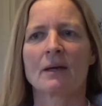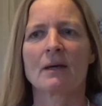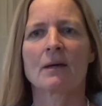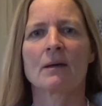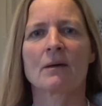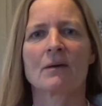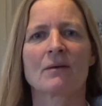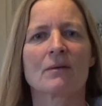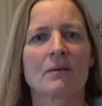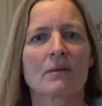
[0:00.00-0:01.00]

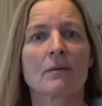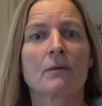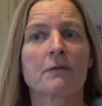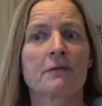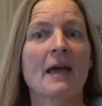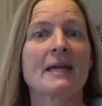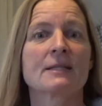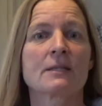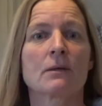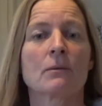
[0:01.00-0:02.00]

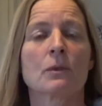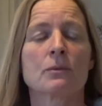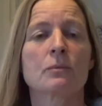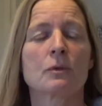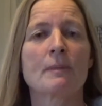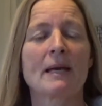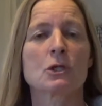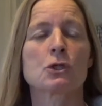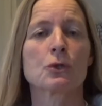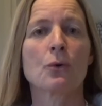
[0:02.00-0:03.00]
fate would make
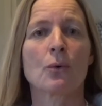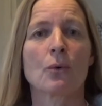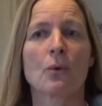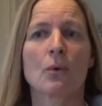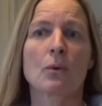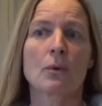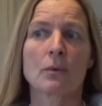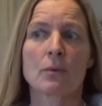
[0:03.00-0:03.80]
sure, or